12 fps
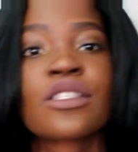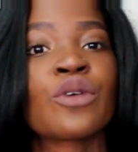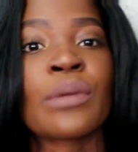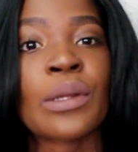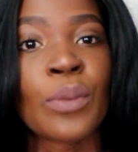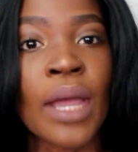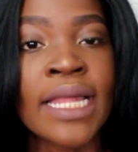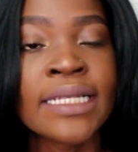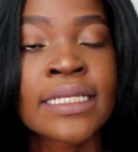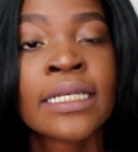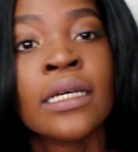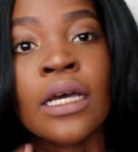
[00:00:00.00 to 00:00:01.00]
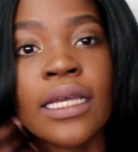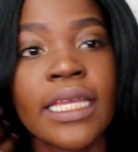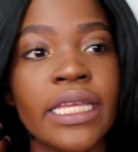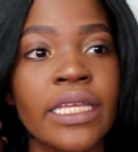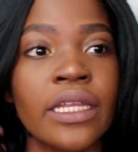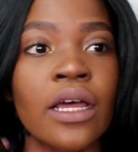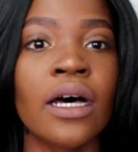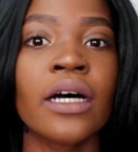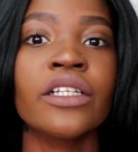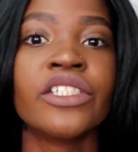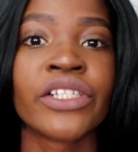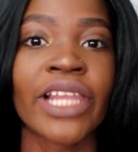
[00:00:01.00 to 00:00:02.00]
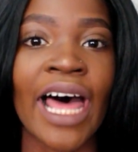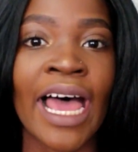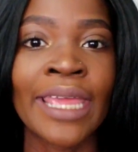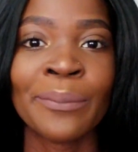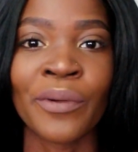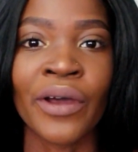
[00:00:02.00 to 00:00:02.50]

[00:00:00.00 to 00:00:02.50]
So we went in July,